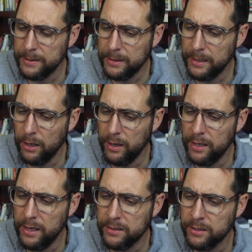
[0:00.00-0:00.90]
you know,
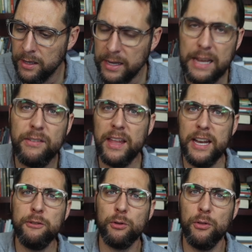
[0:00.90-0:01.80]
it, it's even that
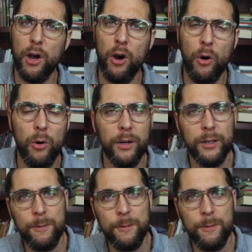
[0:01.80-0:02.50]
intro though,